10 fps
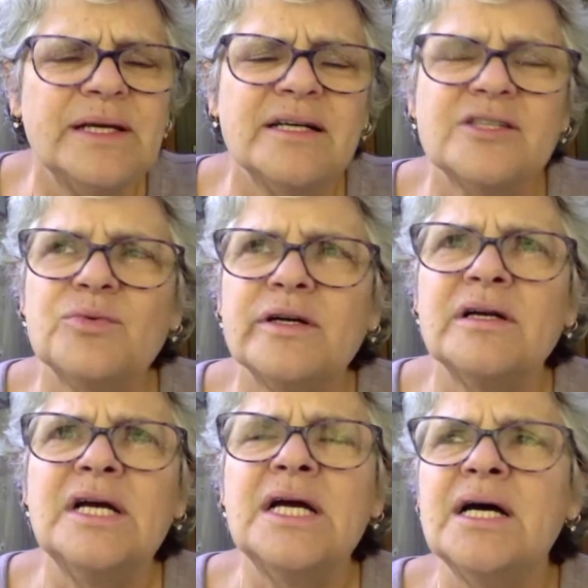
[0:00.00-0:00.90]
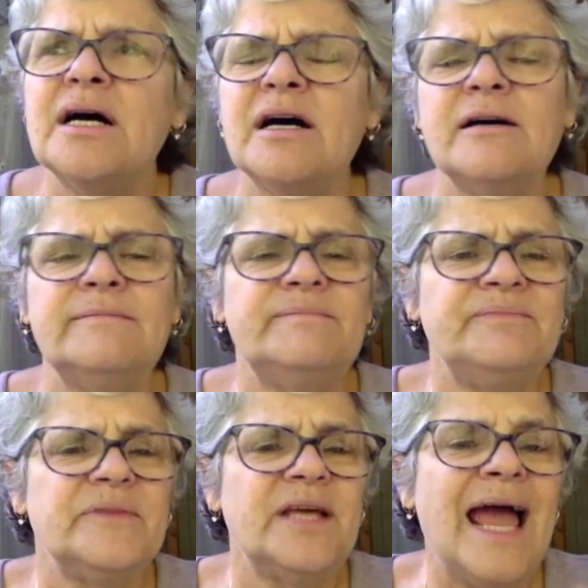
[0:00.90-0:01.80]
because we're
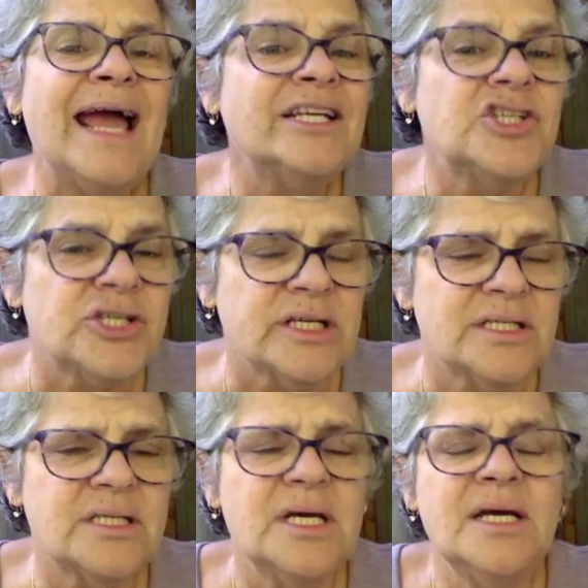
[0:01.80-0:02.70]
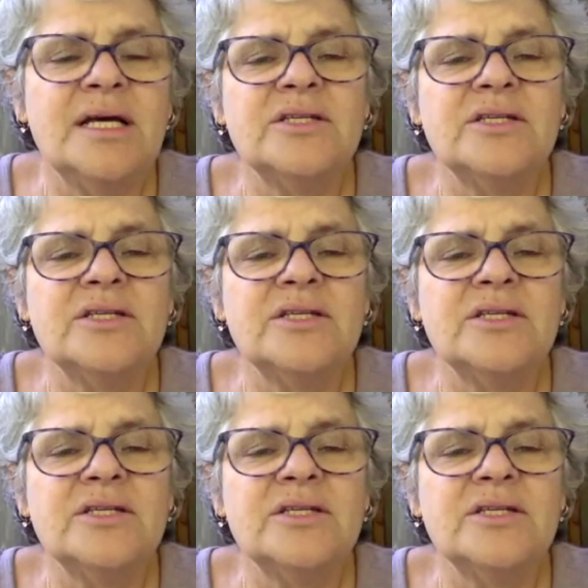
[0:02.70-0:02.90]
anxious.